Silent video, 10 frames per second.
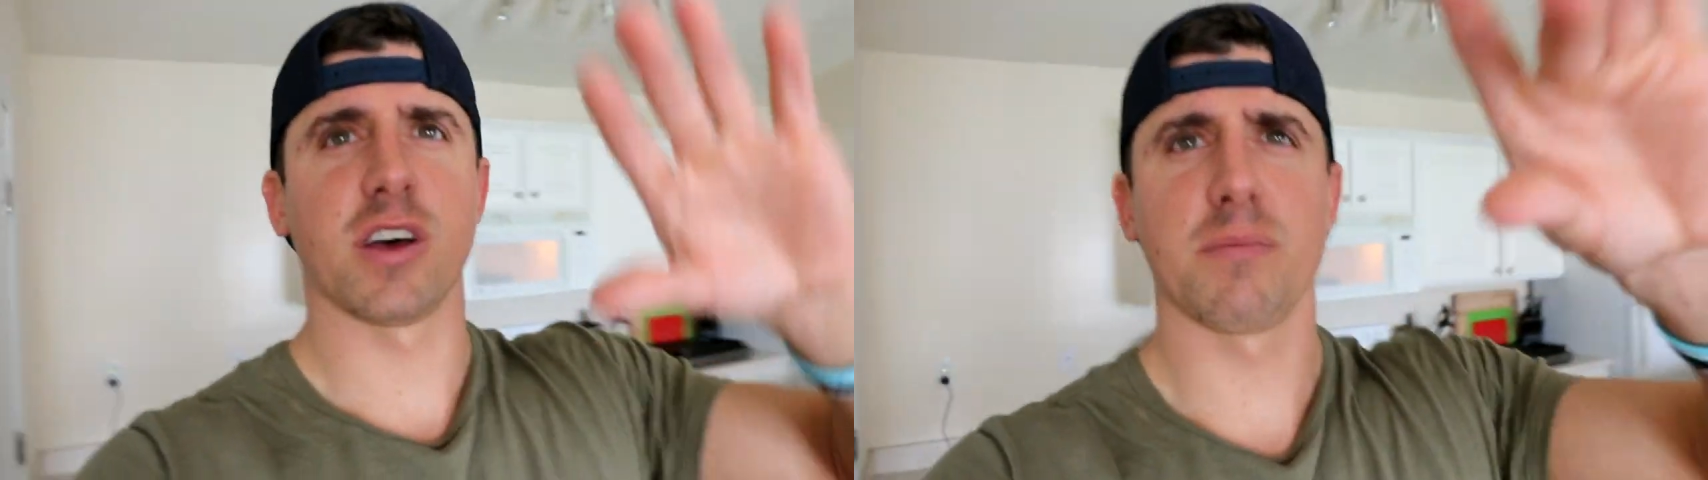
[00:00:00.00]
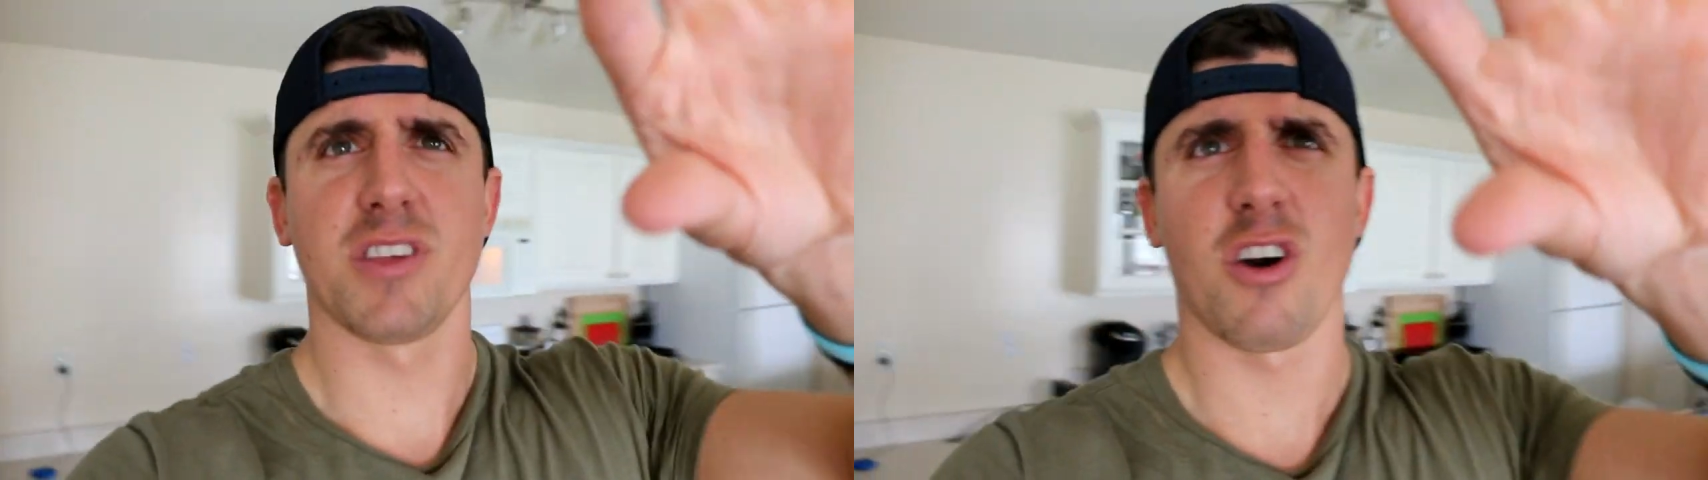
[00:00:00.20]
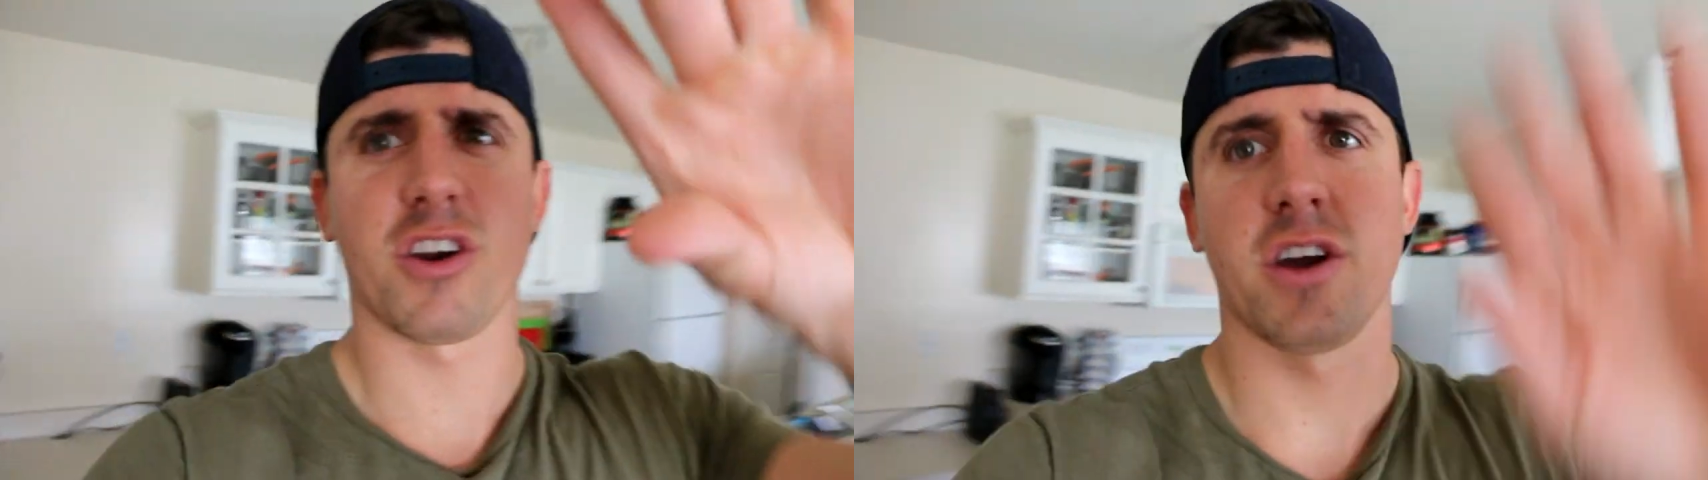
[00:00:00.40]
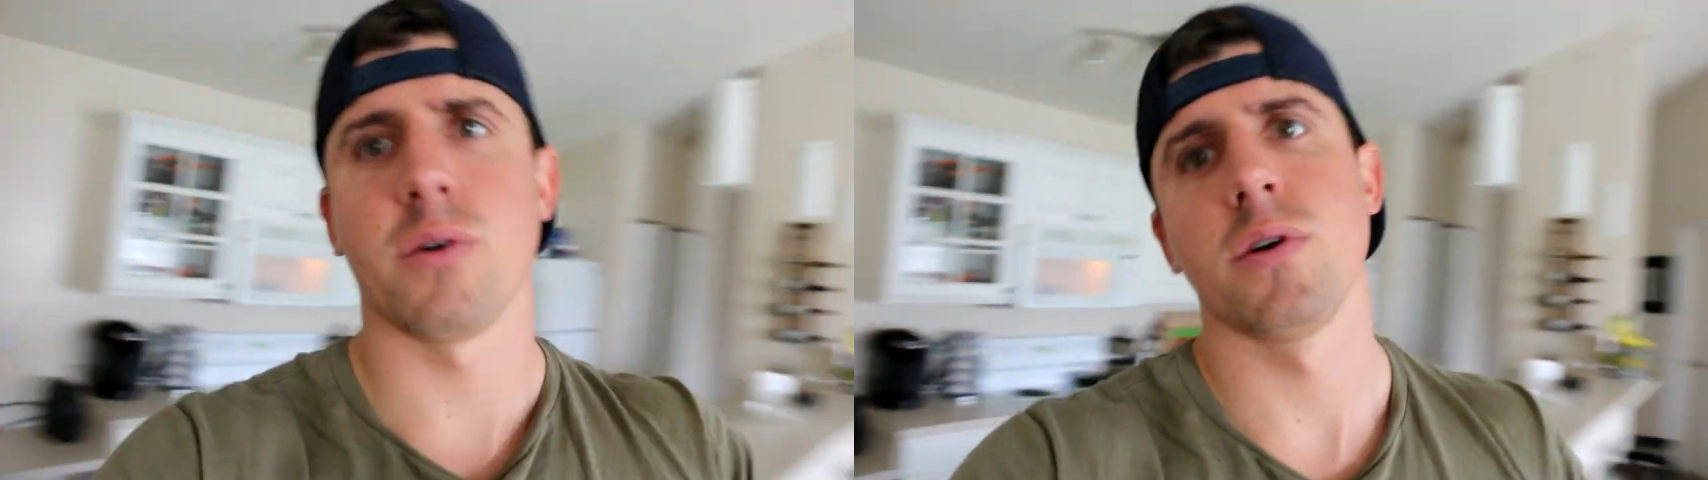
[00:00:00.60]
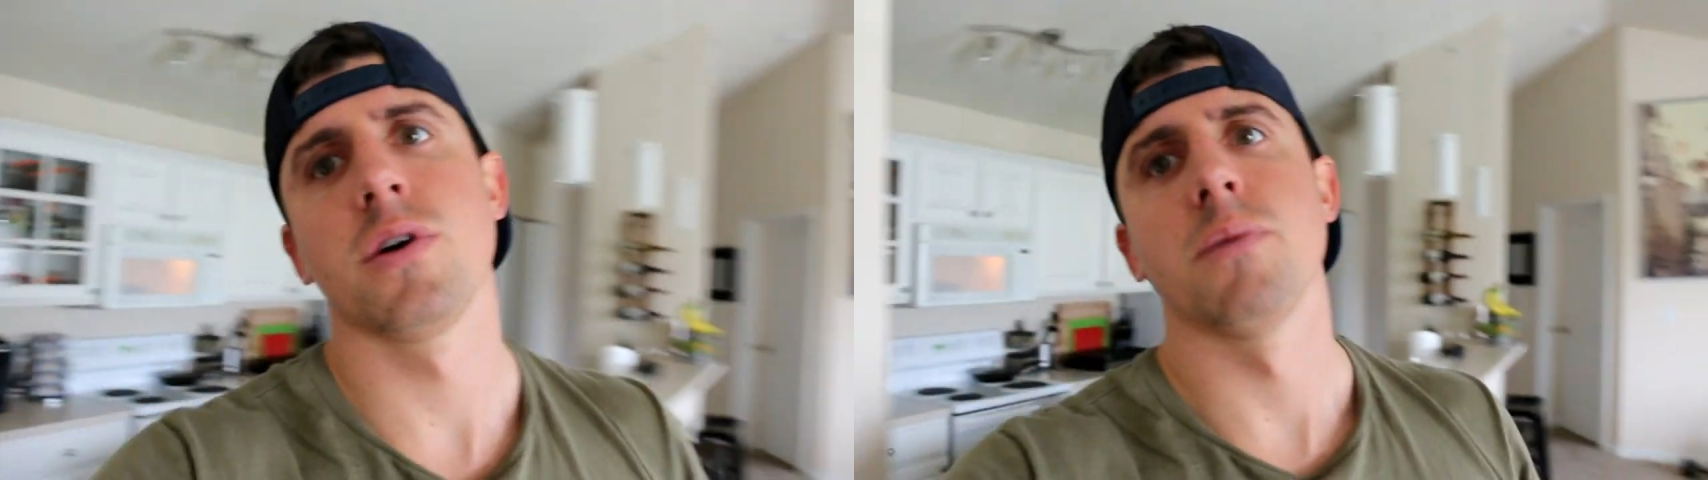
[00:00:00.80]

up the audio.